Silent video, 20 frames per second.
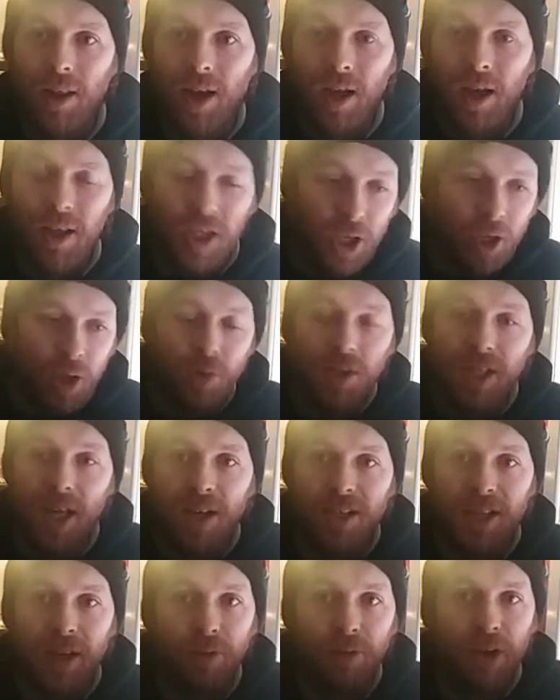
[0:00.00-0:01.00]
He's gone, if you
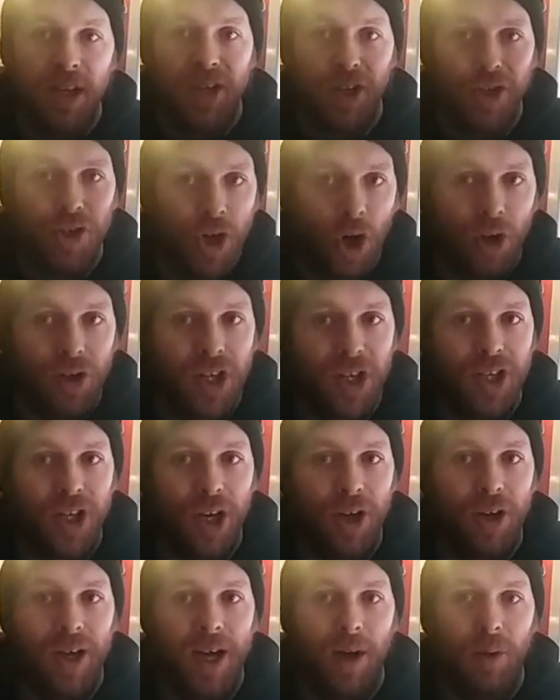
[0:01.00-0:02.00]
can't beat him, join him. Right, you
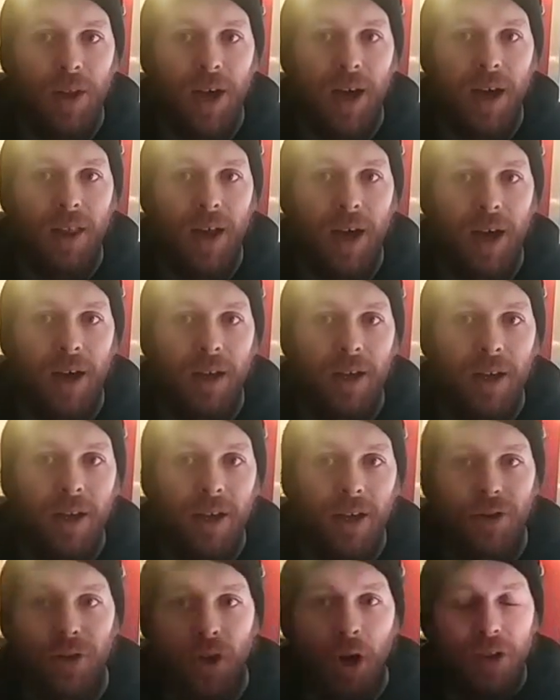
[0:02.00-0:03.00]
can all fuck off then.
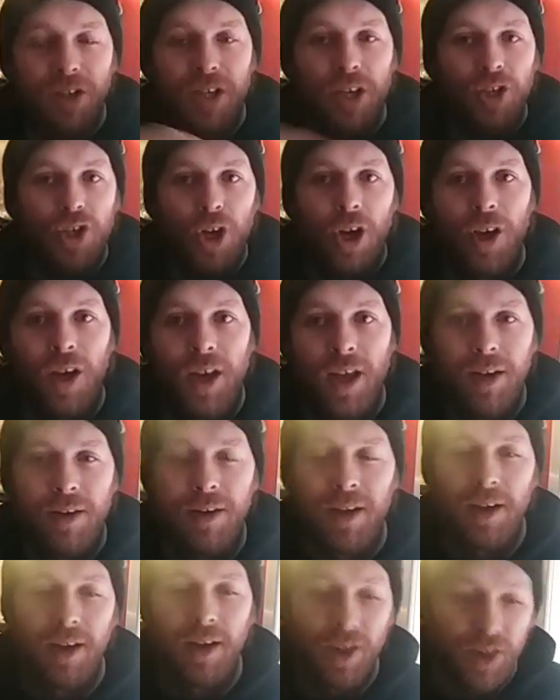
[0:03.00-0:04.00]
If I'm getting told to
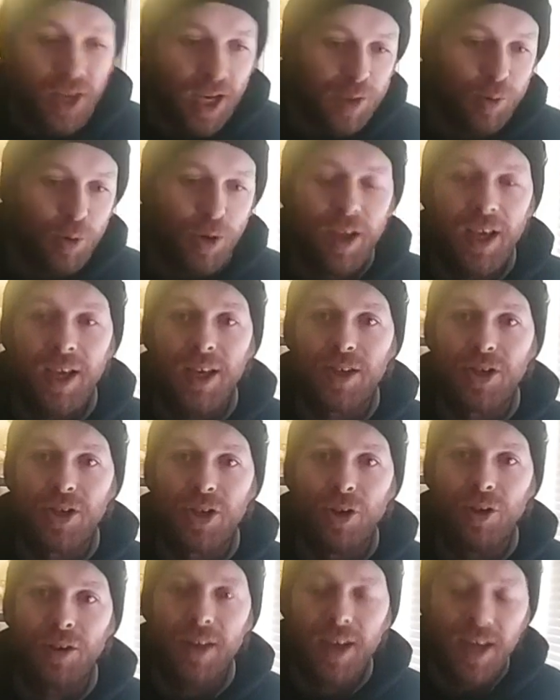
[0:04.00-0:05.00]
fuck off, you can fuck
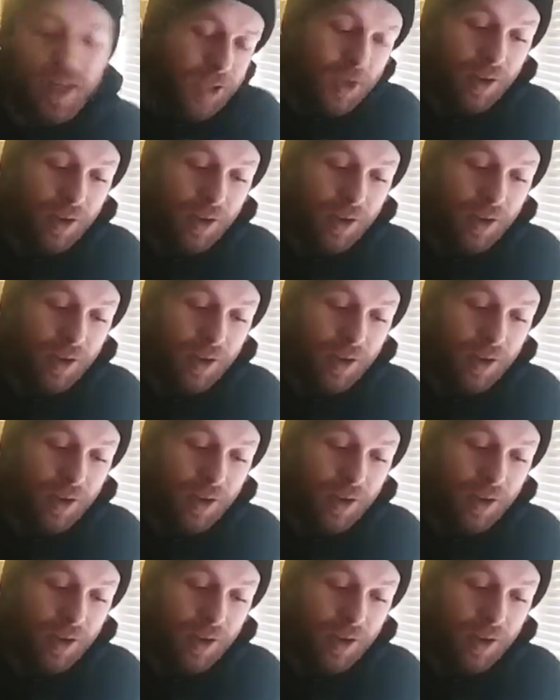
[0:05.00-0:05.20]
off.